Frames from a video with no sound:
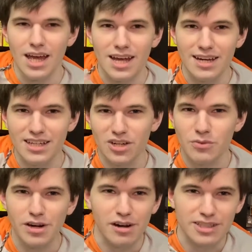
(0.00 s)
And
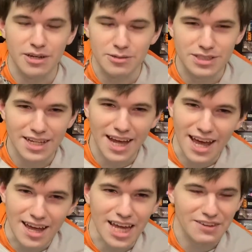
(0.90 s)
we're also hosting
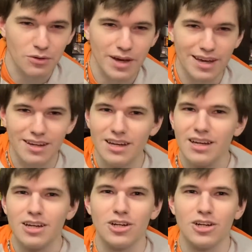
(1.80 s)
a giveaway,